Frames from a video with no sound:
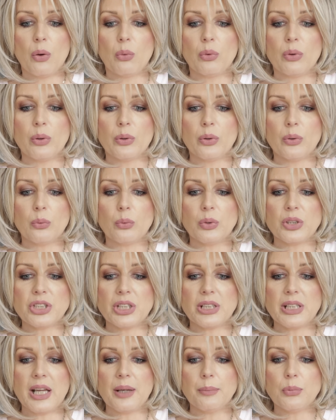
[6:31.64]
which
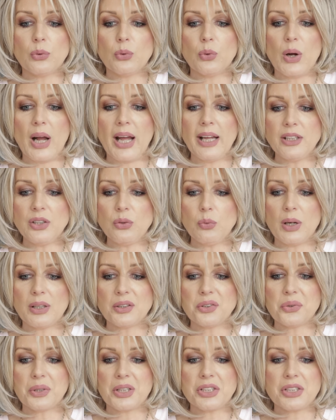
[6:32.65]
enable
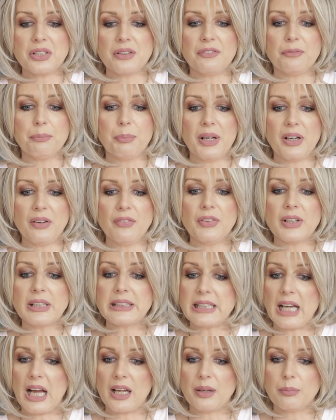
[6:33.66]
anyone to achieve
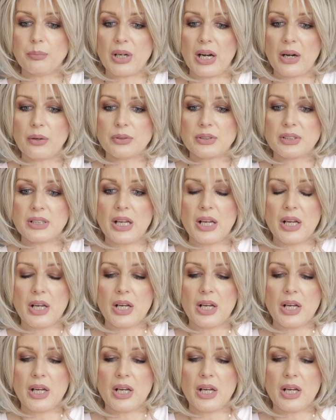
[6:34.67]
perfect eyebrows.